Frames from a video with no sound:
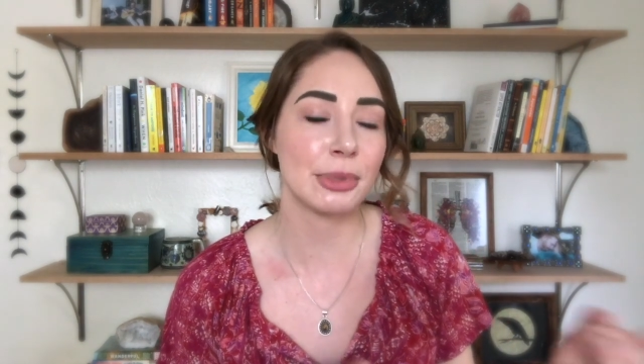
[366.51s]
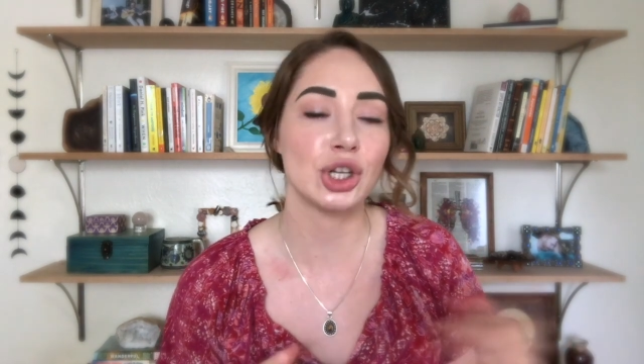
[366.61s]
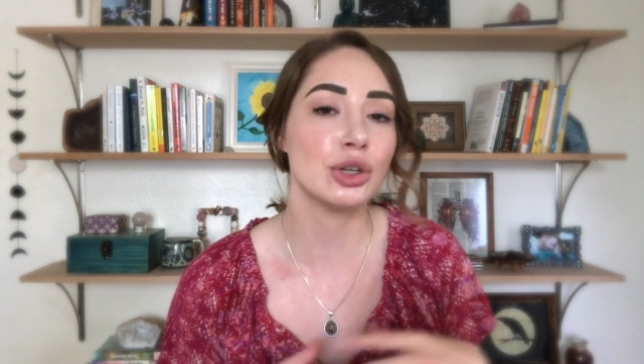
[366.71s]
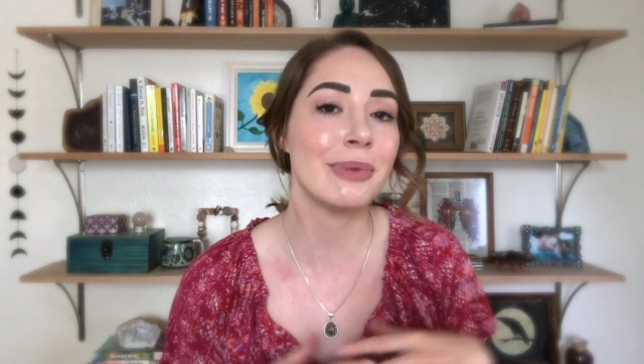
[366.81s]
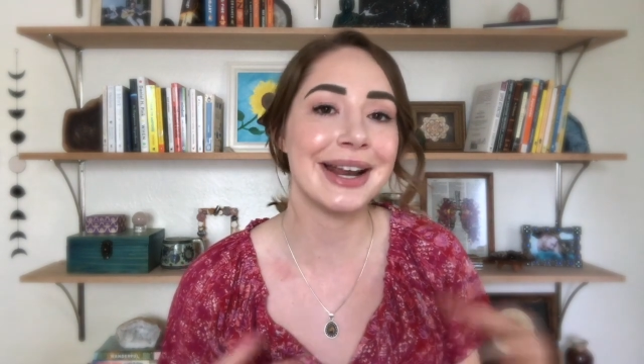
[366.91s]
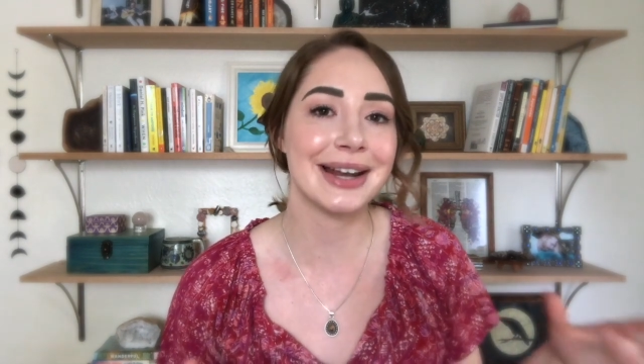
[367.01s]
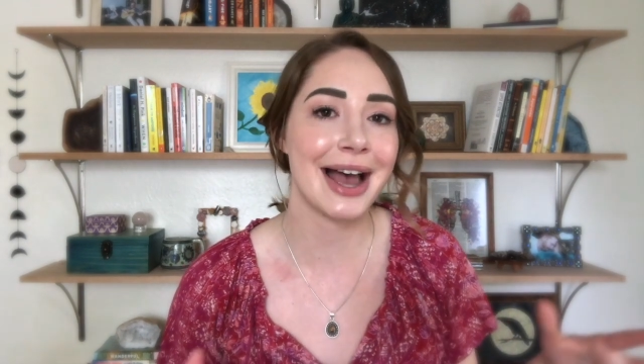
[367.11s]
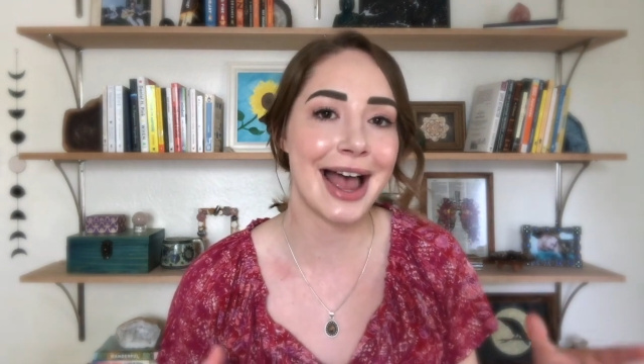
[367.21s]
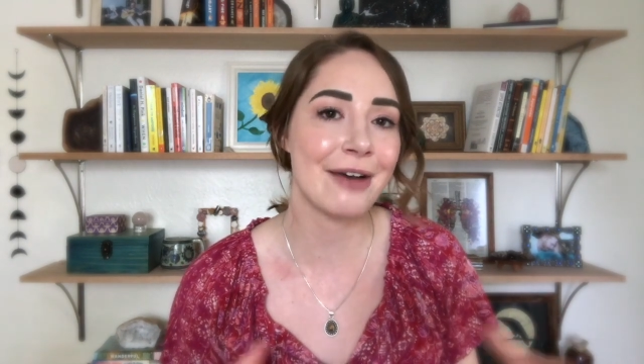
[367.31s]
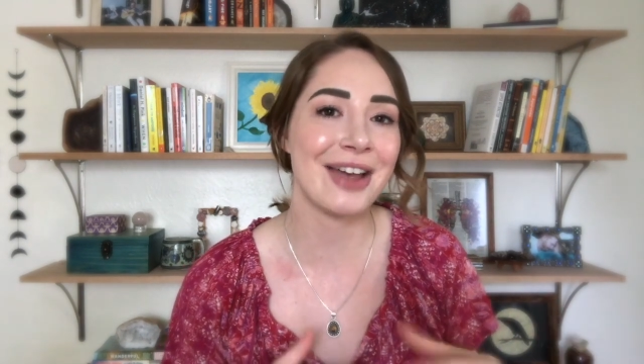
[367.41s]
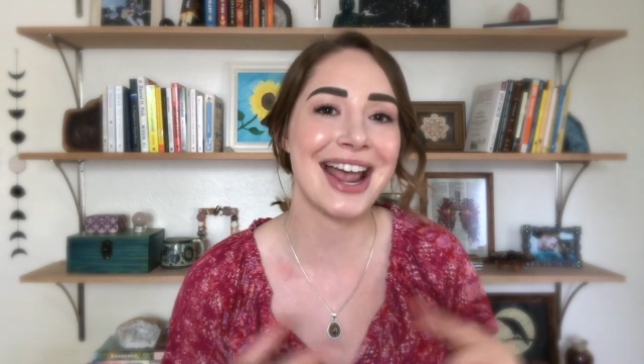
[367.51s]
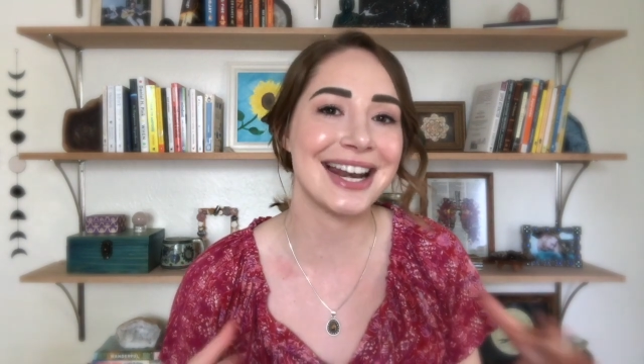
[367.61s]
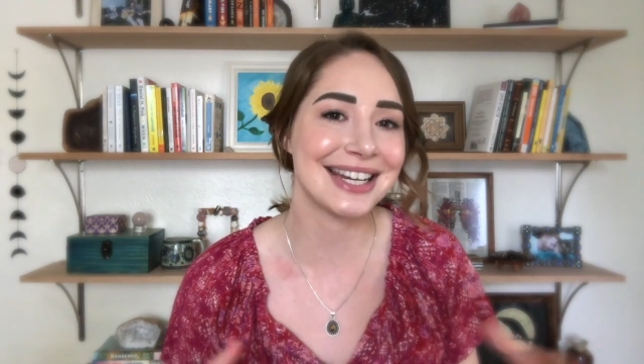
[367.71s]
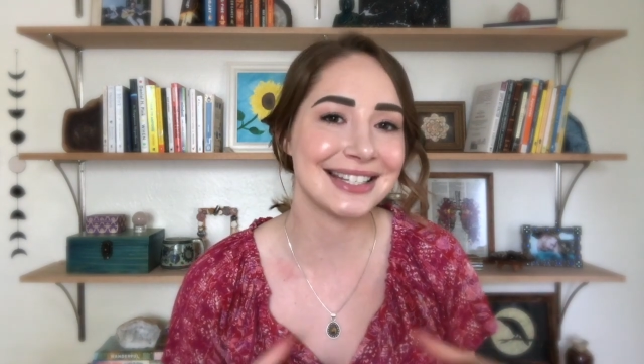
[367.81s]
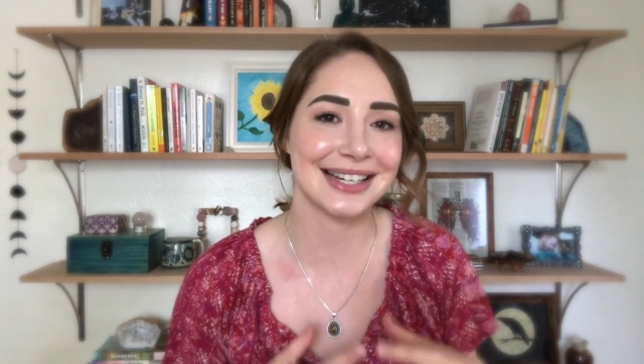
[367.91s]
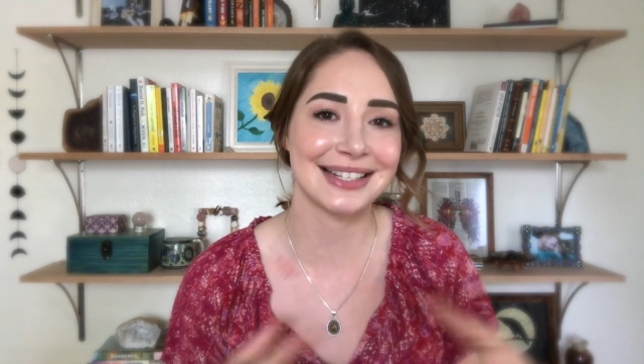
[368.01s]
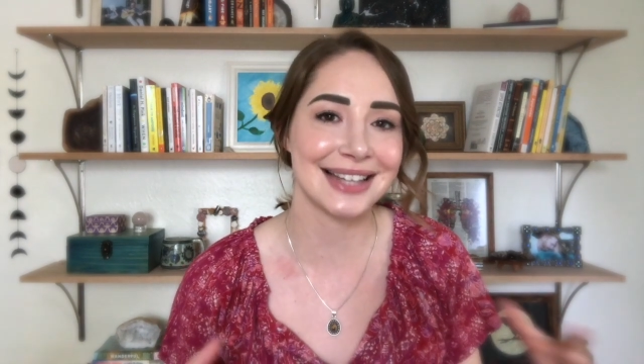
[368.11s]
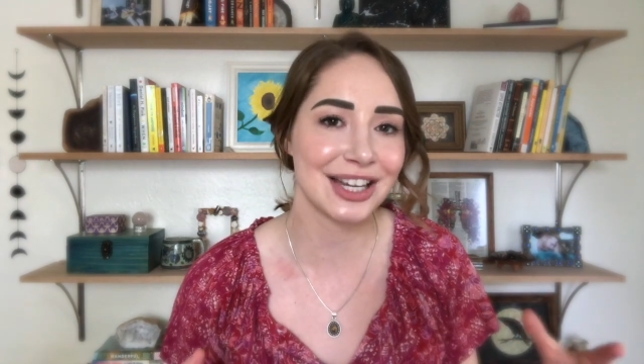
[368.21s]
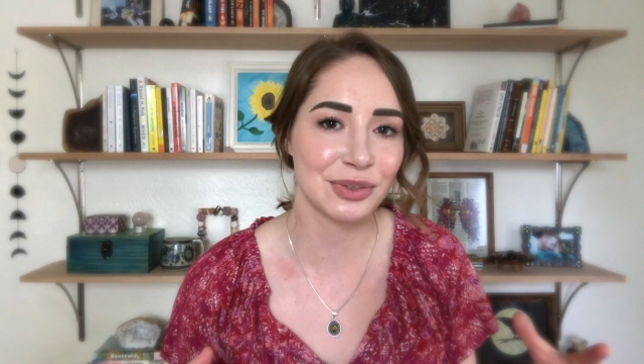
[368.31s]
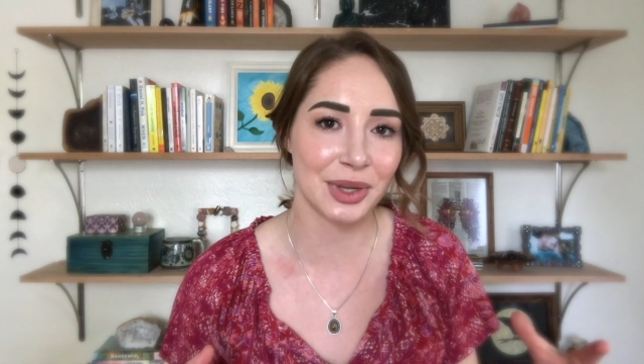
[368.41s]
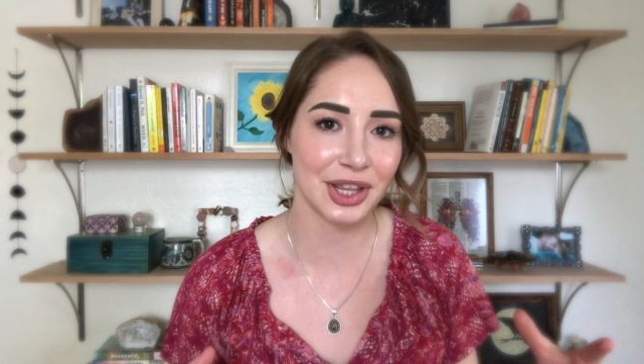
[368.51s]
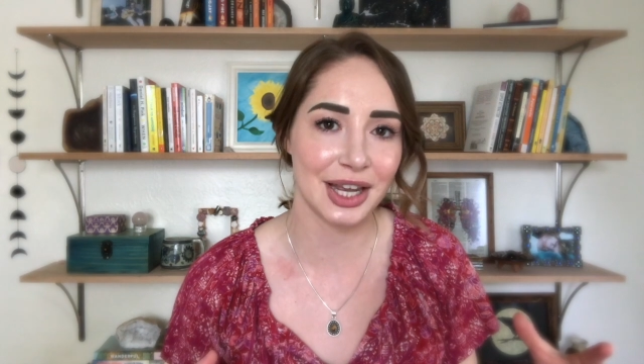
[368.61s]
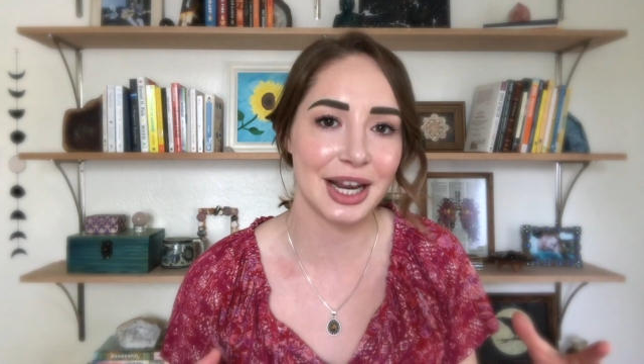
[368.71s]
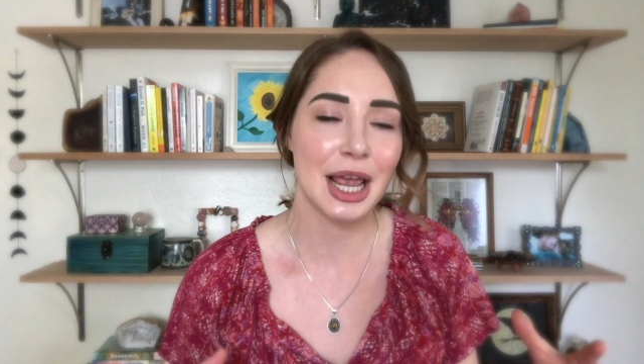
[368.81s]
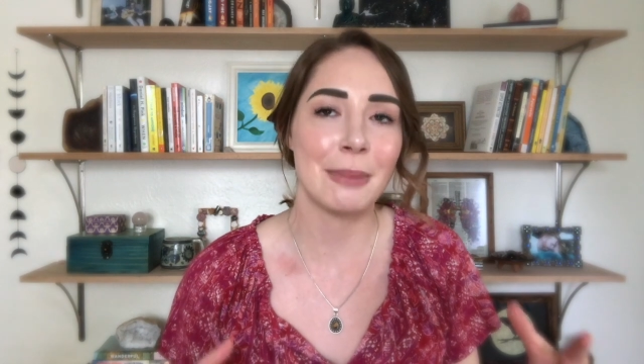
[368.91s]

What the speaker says: but you might not have any success with it